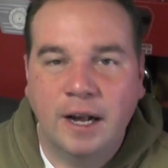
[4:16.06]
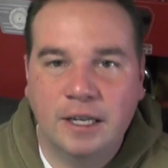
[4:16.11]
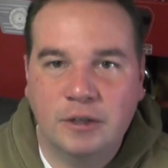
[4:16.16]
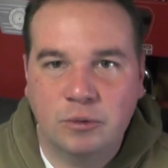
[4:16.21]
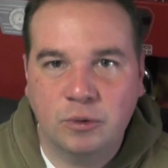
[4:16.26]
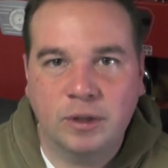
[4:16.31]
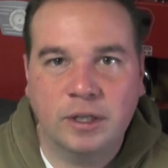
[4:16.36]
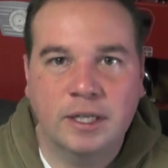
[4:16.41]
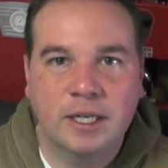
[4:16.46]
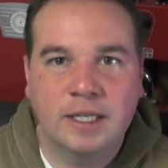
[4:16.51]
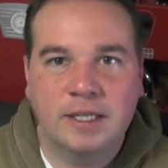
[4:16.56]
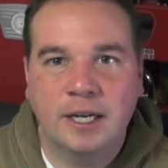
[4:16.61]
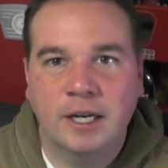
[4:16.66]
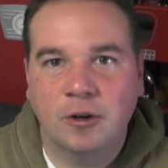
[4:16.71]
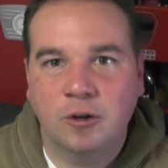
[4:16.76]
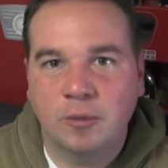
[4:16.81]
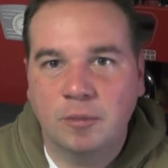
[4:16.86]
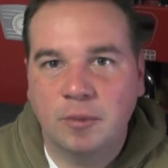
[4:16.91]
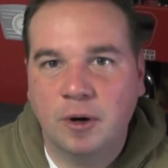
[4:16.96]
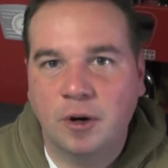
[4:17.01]
Is really an
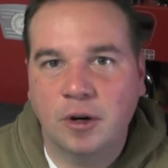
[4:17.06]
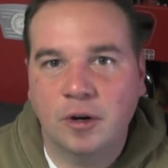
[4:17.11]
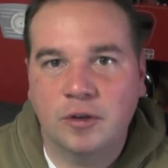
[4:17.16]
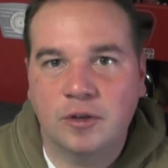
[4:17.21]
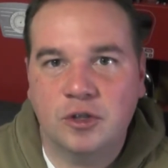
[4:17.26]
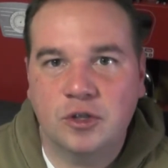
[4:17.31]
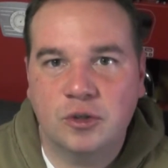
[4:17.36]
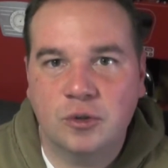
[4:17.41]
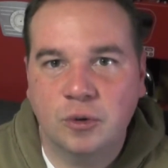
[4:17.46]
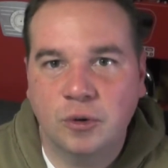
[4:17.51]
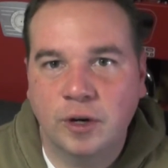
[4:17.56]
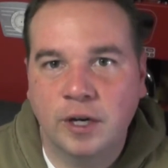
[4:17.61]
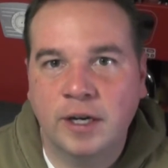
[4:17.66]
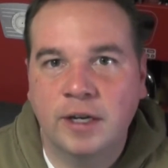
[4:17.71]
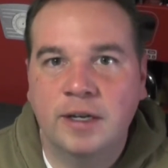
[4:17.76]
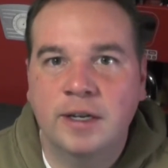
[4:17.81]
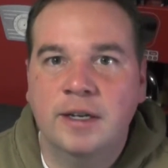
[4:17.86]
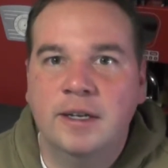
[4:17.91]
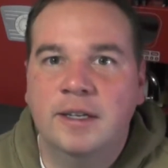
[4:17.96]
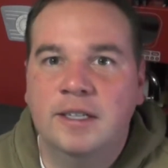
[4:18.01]
integral part of the story,
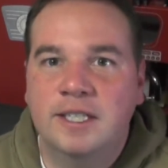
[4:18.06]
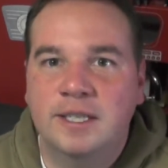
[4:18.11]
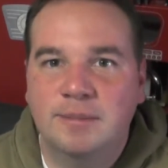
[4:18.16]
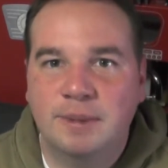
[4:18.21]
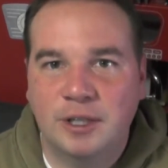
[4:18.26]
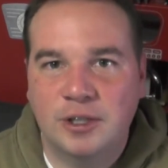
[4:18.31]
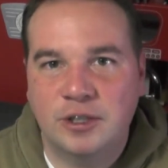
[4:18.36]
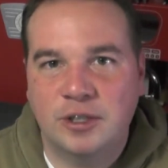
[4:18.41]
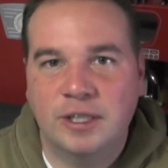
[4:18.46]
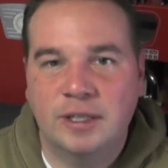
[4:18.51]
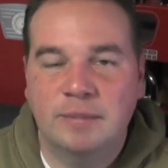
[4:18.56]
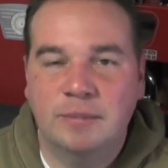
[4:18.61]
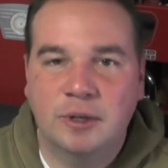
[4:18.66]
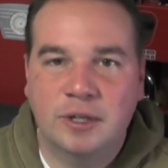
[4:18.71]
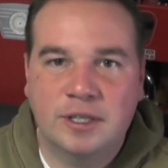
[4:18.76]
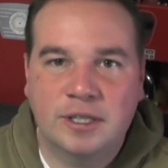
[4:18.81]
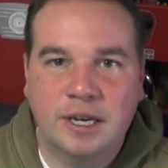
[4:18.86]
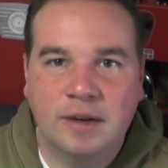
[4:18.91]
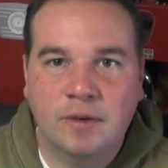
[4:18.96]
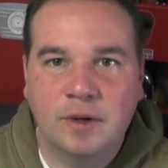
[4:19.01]
especially in
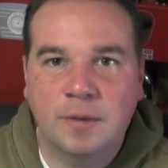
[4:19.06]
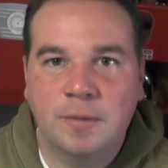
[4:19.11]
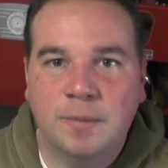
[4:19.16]
book seven.